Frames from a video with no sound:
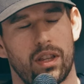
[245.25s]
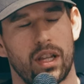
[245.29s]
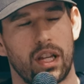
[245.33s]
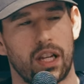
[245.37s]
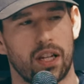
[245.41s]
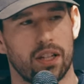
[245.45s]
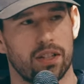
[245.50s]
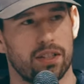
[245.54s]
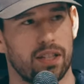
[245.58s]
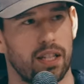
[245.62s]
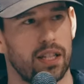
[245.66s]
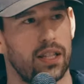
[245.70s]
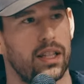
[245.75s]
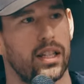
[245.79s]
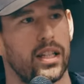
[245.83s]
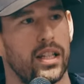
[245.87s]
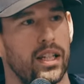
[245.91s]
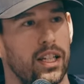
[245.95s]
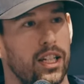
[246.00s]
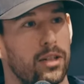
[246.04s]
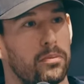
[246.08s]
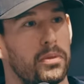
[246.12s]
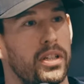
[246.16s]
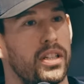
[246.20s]
things that the
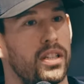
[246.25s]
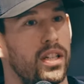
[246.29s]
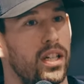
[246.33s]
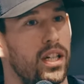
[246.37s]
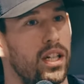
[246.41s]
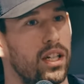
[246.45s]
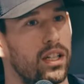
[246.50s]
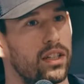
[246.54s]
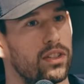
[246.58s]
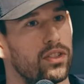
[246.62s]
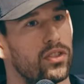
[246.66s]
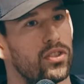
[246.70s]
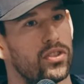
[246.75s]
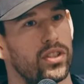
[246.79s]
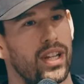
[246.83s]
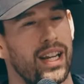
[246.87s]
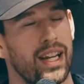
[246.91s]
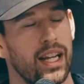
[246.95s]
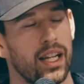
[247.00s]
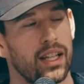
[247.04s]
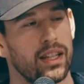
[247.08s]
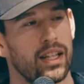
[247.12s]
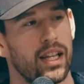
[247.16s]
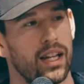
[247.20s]
enemy does
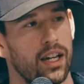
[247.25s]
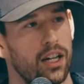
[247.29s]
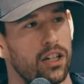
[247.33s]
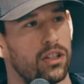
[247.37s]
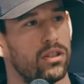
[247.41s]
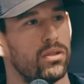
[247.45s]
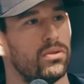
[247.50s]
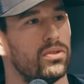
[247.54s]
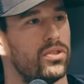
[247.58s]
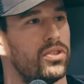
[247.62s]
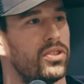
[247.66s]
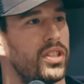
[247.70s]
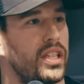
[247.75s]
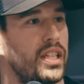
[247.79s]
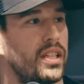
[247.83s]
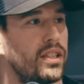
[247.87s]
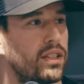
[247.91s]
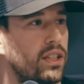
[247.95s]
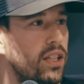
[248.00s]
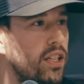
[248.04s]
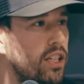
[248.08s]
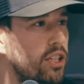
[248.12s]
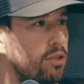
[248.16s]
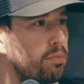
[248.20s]
and that our own
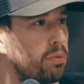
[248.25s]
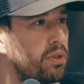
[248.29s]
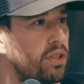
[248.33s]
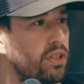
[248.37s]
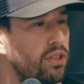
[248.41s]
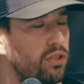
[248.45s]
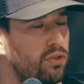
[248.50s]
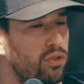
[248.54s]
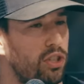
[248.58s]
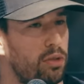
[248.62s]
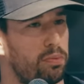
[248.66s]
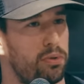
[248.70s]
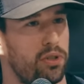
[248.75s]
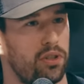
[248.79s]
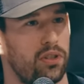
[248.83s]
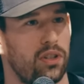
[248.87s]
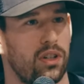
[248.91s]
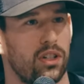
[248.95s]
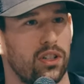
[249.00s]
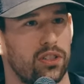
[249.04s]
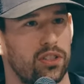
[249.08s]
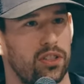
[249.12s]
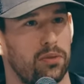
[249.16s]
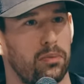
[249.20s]
sin does, because Scripture
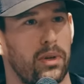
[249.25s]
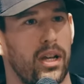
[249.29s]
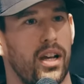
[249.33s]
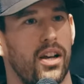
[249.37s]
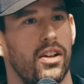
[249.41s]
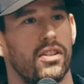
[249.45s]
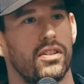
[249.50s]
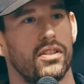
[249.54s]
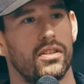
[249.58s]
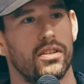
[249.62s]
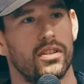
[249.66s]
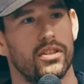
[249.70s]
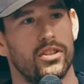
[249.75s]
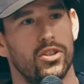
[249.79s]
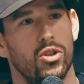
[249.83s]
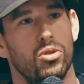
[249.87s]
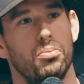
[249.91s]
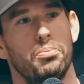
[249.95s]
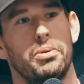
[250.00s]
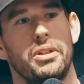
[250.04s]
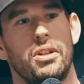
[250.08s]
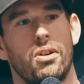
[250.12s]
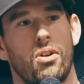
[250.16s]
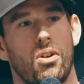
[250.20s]
talks about
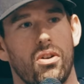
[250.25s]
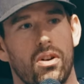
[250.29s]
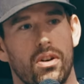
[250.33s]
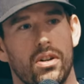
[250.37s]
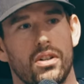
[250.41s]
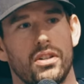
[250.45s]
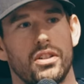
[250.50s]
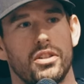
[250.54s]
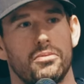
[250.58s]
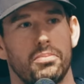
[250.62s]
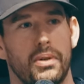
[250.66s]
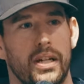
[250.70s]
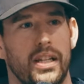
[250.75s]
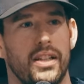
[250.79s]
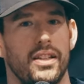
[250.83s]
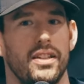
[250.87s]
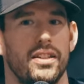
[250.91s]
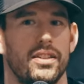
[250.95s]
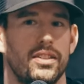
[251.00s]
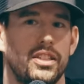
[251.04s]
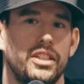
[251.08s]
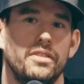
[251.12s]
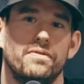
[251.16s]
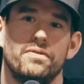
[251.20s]
don't be hardened by the
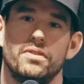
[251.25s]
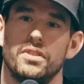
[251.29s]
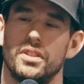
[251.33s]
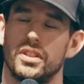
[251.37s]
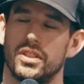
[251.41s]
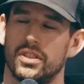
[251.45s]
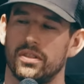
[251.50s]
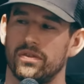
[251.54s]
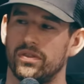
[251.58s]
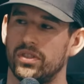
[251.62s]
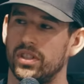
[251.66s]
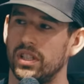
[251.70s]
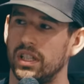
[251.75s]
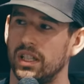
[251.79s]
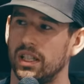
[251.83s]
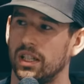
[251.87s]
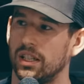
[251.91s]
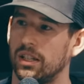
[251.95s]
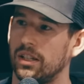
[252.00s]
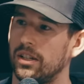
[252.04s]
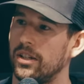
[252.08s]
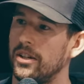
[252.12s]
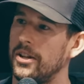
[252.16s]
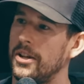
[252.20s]
deceitfulness of
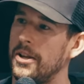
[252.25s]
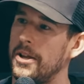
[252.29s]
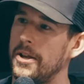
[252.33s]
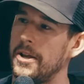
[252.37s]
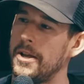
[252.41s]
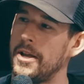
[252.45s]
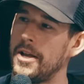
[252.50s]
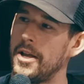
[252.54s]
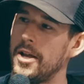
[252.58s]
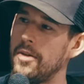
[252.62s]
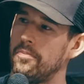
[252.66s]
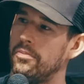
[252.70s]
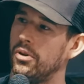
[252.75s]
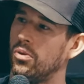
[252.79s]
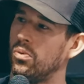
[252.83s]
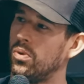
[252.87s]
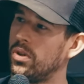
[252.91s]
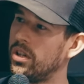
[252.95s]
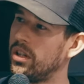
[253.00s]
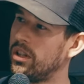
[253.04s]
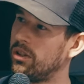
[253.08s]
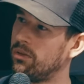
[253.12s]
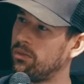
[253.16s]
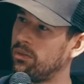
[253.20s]
sin. But
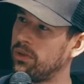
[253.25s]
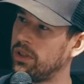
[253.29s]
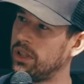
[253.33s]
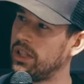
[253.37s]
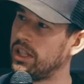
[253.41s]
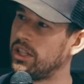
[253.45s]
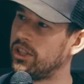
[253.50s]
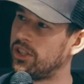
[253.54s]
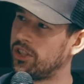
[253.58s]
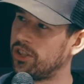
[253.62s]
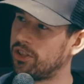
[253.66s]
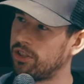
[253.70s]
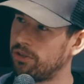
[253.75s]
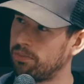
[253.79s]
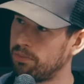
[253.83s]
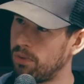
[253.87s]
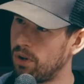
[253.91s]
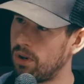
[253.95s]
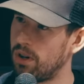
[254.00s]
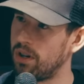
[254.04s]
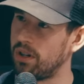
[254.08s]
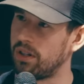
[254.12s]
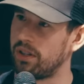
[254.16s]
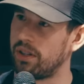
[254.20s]
one of the really
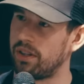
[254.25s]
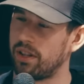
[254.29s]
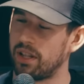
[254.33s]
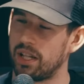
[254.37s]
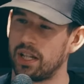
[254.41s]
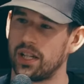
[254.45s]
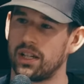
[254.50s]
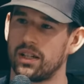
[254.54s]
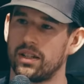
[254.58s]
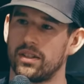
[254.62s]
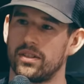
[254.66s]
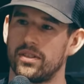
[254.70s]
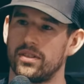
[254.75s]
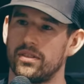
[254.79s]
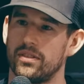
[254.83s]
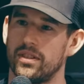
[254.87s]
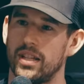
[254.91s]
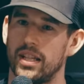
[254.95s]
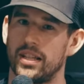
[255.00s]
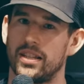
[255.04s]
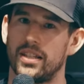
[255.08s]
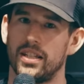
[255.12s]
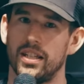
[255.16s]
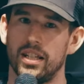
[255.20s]
smart things
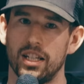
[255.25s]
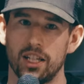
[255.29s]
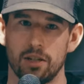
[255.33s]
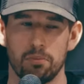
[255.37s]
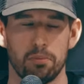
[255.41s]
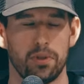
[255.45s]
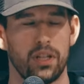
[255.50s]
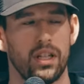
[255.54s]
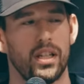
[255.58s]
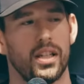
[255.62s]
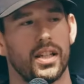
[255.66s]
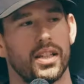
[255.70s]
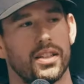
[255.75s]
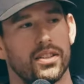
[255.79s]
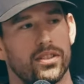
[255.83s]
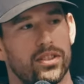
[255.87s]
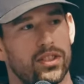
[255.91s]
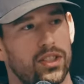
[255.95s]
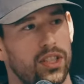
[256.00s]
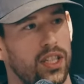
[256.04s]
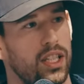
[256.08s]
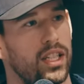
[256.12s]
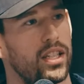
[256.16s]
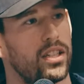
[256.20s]
that the enemy and
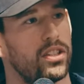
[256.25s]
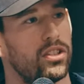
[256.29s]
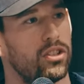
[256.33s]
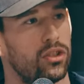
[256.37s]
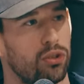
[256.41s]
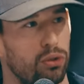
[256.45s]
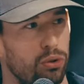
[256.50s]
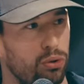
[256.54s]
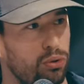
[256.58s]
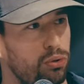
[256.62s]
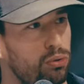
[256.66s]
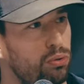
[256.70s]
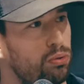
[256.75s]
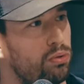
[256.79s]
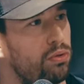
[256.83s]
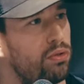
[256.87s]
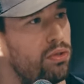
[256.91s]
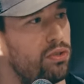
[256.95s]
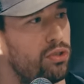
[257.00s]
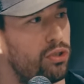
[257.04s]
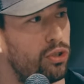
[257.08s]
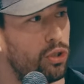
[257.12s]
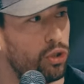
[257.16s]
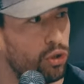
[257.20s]
sin do
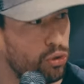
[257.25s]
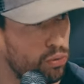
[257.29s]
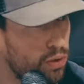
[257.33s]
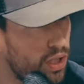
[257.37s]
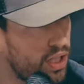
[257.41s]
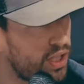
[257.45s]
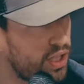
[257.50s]
to